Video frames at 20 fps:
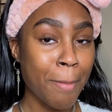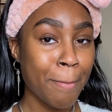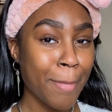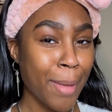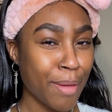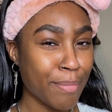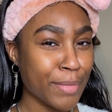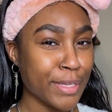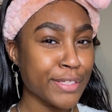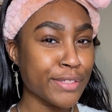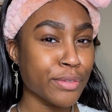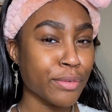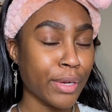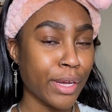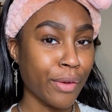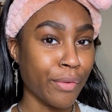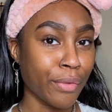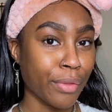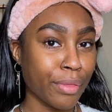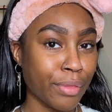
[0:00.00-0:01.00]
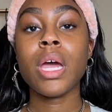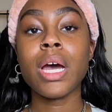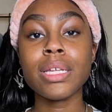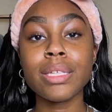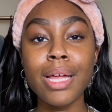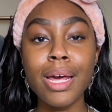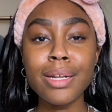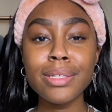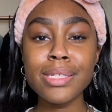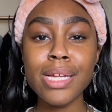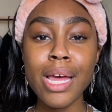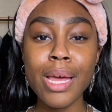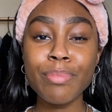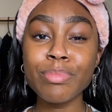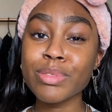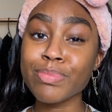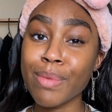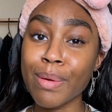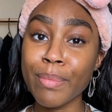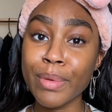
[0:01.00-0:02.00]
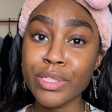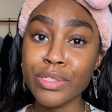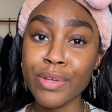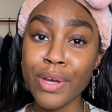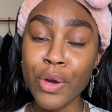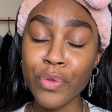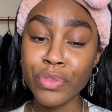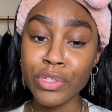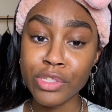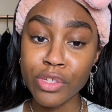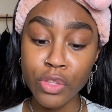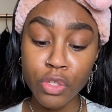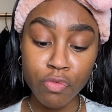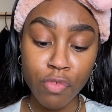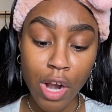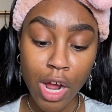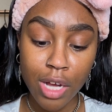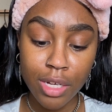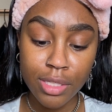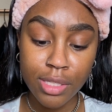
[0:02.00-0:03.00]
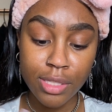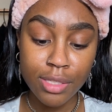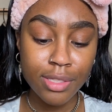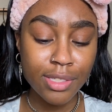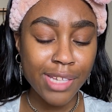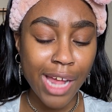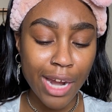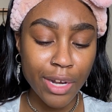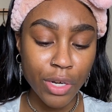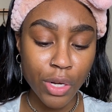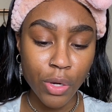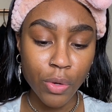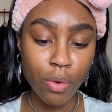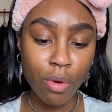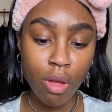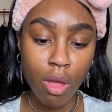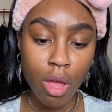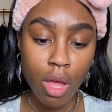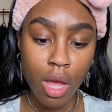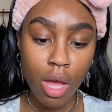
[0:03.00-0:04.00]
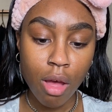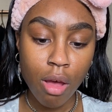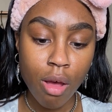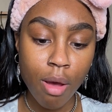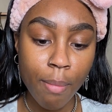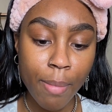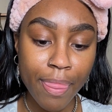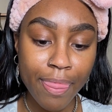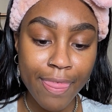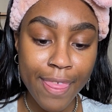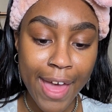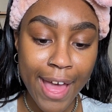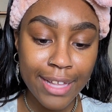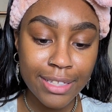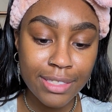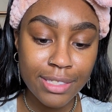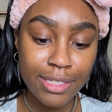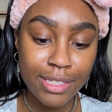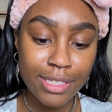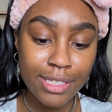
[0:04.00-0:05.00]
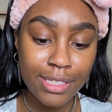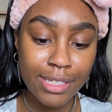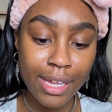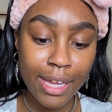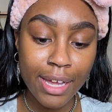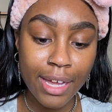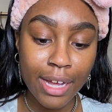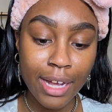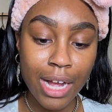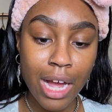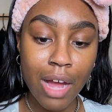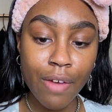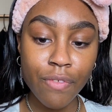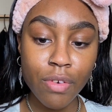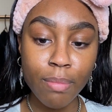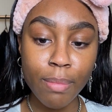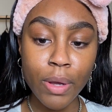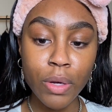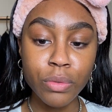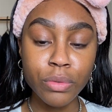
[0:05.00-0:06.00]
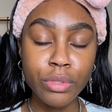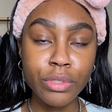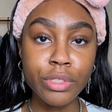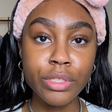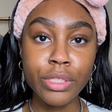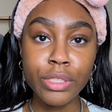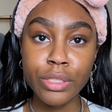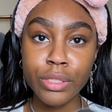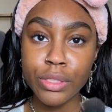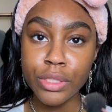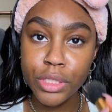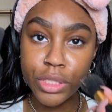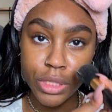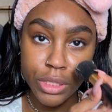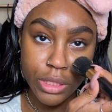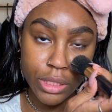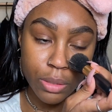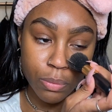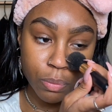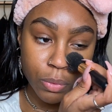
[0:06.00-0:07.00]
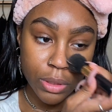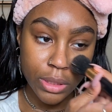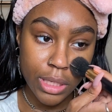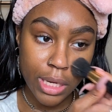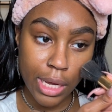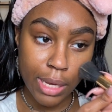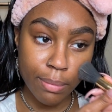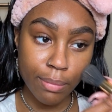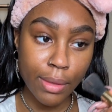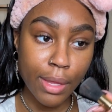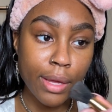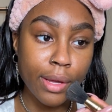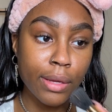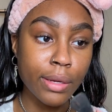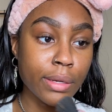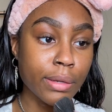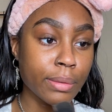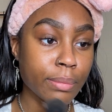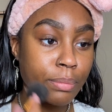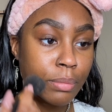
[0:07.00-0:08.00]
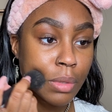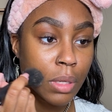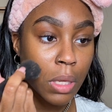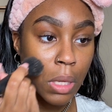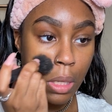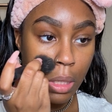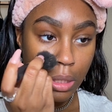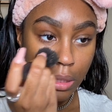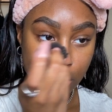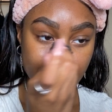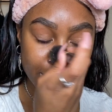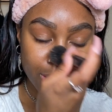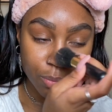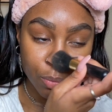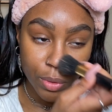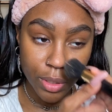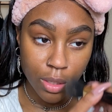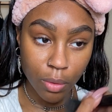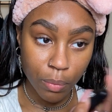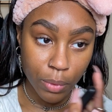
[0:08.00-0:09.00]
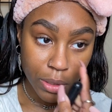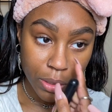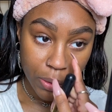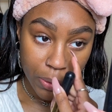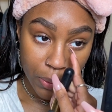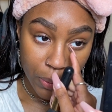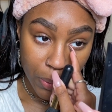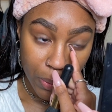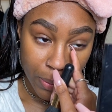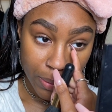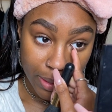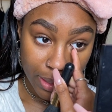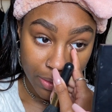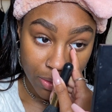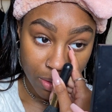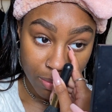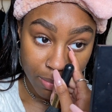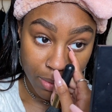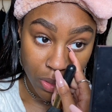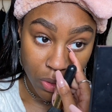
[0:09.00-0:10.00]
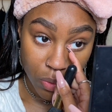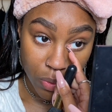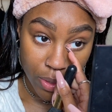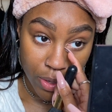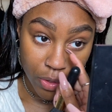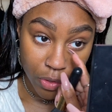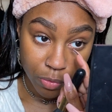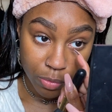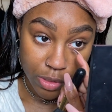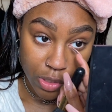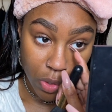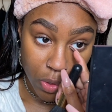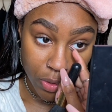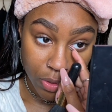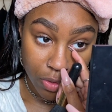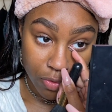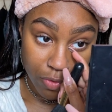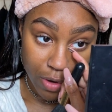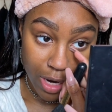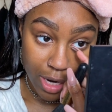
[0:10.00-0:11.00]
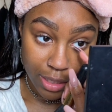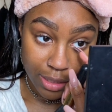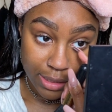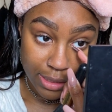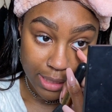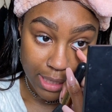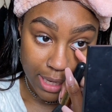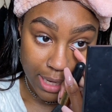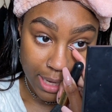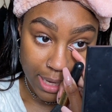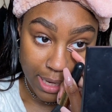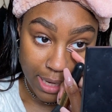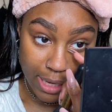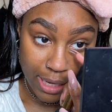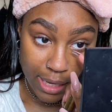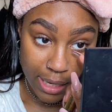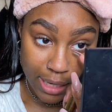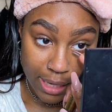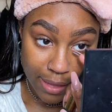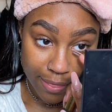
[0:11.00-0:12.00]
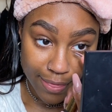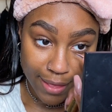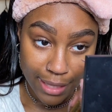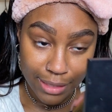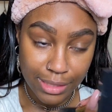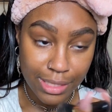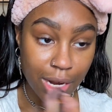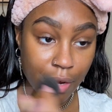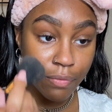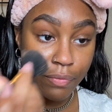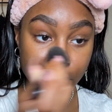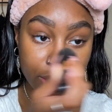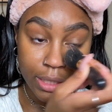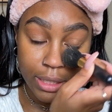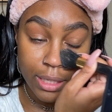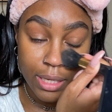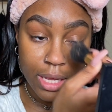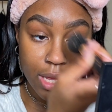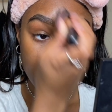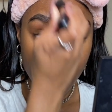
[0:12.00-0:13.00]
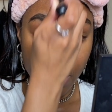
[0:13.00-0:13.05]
my mental health. A lot of times my mental health is on the rocks. Side note, that's a saying I got from my older sister. She said one time that someone that we knew, that their mental health was on the rocks, and that's not funny,